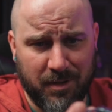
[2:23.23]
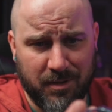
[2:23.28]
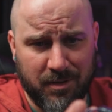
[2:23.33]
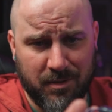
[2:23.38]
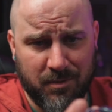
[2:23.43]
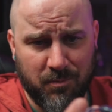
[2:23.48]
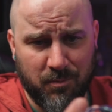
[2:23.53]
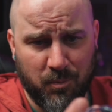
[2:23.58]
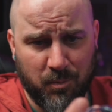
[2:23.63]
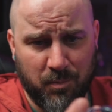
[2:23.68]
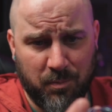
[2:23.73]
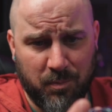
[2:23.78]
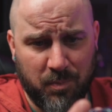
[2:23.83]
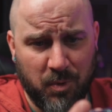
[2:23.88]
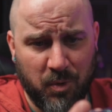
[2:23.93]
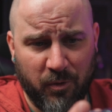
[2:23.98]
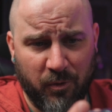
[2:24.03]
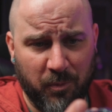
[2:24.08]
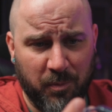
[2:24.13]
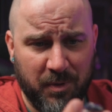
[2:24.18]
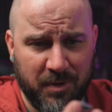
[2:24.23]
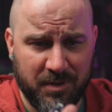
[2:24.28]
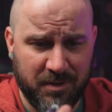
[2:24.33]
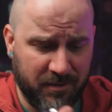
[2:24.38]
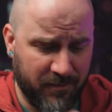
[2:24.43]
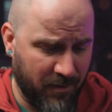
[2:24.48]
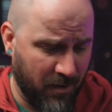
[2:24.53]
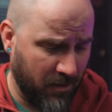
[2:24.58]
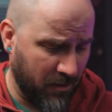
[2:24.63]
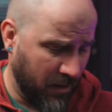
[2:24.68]
Just beautiful pieces
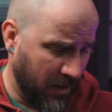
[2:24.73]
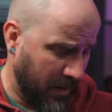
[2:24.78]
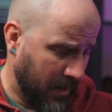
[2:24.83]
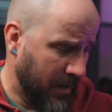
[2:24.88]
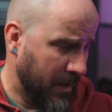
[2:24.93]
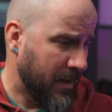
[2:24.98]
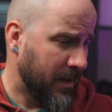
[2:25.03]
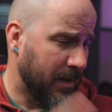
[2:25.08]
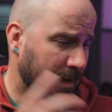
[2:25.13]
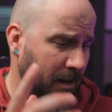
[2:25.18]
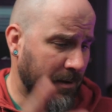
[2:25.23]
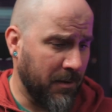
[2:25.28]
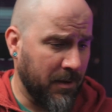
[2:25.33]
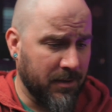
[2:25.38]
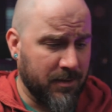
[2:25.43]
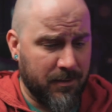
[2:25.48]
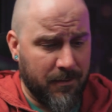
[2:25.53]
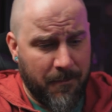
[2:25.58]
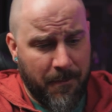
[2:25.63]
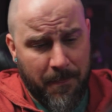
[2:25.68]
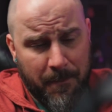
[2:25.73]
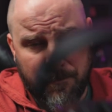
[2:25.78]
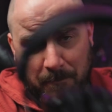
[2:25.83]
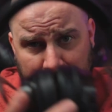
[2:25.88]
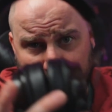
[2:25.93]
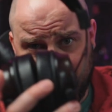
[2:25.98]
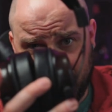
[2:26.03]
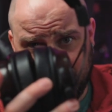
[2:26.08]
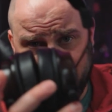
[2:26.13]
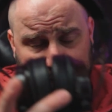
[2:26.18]
of art. Anyways,
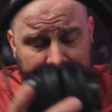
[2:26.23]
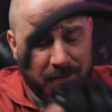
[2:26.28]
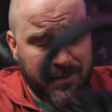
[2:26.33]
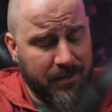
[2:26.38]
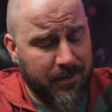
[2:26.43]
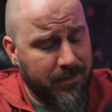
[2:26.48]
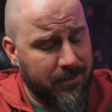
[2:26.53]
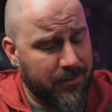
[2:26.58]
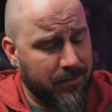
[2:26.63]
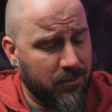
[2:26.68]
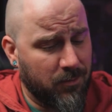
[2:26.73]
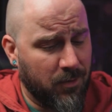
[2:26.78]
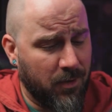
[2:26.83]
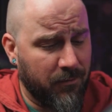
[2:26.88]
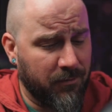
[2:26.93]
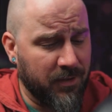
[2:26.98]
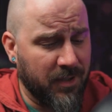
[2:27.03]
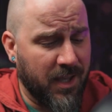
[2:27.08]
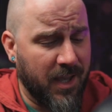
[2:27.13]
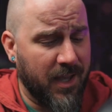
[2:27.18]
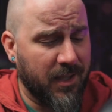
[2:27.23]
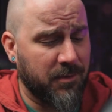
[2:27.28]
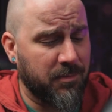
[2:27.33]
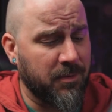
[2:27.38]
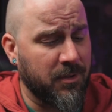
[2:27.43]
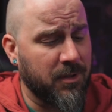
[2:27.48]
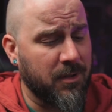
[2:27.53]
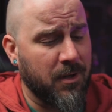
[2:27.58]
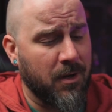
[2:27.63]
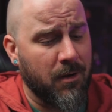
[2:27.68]
back to the lovely
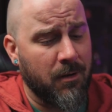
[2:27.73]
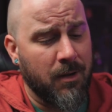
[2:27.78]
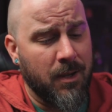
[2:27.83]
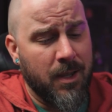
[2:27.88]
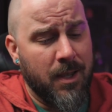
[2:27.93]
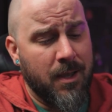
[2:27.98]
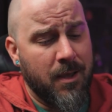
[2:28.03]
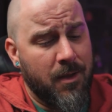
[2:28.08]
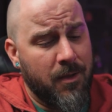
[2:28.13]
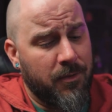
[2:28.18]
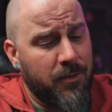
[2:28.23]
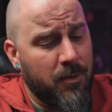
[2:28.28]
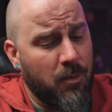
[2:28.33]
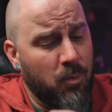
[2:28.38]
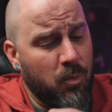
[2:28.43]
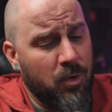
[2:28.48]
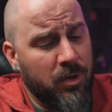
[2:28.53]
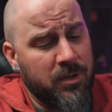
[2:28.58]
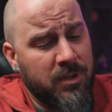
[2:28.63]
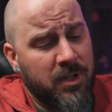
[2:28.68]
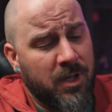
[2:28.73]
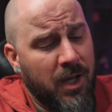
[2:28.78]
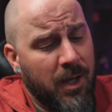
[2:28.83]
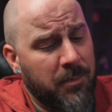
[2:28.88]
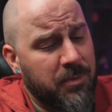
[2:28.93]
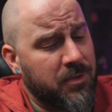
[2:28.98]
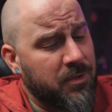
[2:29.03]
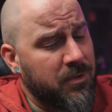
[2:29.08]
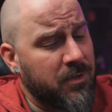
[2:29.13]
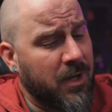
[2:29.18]
Caspian here. The wood
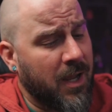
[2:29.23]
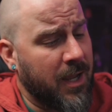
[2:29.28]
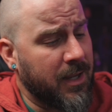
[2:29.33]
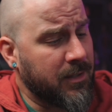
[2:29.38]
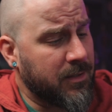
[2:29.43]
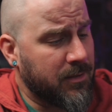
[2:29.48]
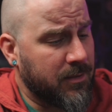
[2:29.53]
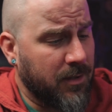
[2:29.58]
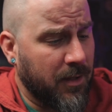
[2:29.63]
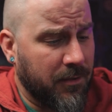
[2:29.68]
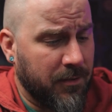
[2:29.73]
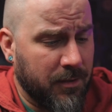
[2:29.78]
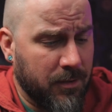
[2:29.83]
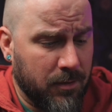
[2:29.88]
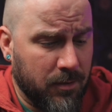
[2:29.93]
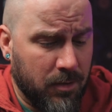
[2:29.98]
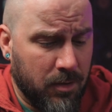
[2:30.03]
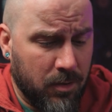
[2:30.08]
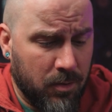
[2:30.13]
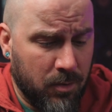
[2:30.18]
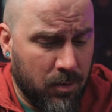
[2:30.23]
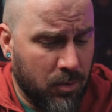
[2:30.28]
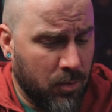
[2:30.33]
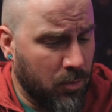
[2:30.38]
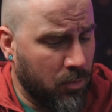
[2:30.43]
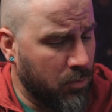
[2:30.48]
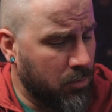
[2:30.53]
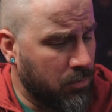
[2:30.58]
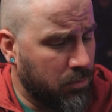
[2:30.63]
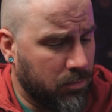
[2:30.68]
cups are nice, nothing
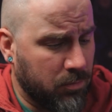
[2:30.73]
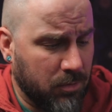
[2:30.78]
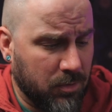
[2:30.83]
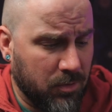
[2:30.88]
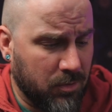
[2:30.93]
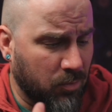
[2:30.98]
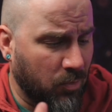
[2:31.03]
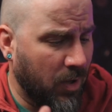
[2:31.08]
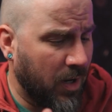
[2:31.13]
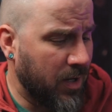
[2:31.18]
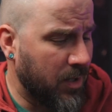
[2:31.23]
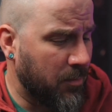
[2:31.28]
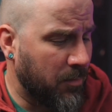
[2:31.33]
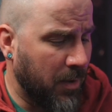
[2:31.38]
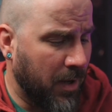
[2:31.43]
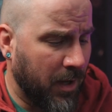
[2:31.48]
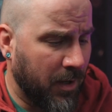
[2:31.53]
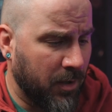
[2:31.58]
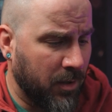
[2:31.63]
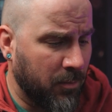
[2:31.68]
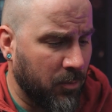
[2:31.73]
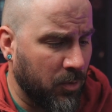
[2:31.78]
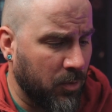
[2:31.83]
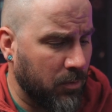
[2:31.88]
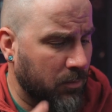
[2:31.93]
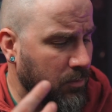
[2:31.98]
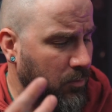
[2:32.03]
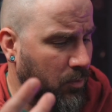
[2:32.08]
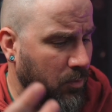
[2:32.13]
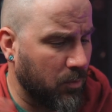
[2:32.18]
too great about them,
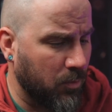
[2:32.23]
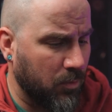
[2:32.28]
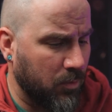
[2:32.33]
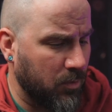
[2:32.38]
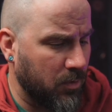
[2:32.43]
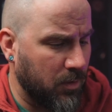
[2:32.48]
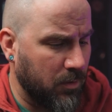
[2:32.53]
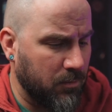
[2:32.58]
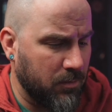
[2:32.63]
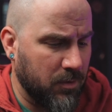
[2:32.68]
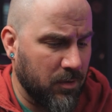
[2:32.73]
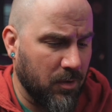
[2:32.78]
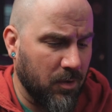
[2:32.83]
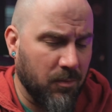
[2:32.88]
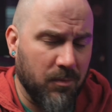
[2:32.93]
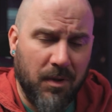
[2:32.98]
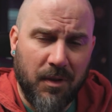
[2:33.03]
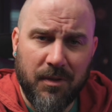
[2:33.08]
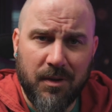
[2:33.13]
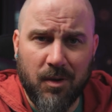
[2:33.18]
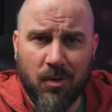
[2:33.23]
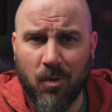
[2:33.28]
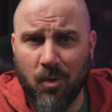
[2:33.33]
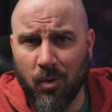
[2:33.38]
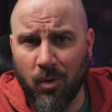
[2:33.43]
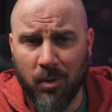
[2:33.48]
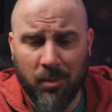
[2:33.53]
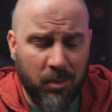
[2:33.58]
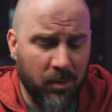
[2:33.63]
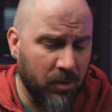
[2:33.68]
or nothing
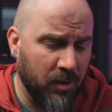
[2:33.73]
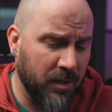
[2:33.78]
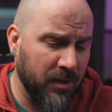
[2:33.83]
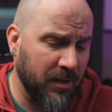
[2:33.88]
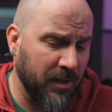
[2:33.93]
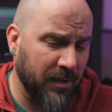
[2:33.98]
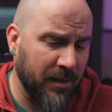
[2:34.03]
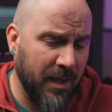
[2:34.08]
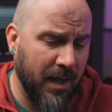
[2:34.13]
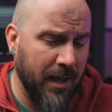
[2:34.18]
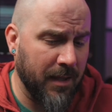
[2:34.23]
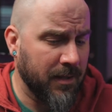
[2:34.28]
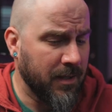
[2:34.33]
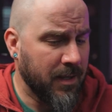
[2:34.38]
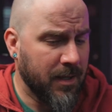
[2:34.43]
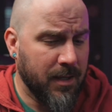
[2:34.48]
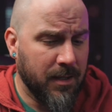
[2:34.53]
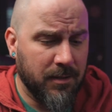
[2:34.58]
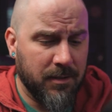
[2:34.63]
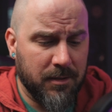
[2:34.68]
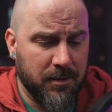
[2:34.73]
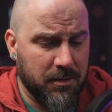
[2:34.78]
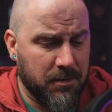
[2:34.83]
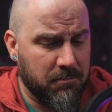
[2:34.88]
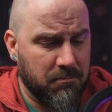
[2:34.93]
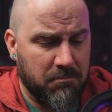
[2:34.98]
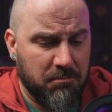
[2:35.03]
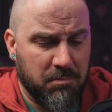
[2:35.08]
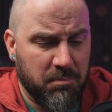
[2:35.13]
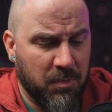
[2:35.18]
horrible or anything like that. Just
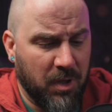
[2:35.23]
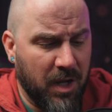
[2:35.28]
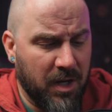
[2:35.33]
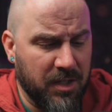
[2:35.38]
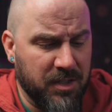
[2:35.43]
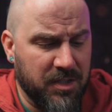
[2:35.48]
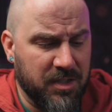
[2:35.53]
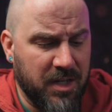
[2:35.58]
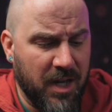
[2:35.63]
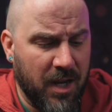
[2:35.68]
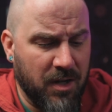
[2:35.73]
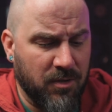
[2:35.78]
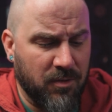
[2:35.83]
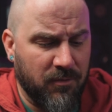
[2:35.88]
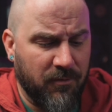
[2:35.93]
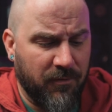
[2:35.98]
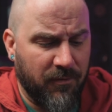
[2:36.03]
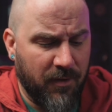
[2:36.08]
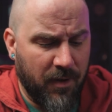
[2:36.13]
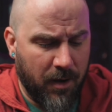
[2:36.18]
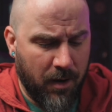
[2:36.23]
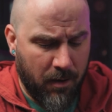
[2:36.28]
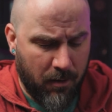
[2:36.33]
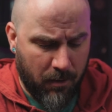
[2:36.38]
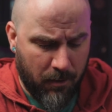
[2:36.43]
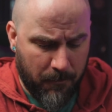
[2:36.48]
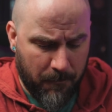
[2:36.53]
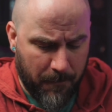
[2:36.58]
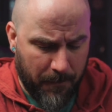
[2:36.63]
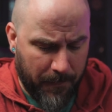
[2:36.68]
kind of standard
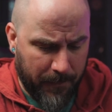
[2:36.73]
fare.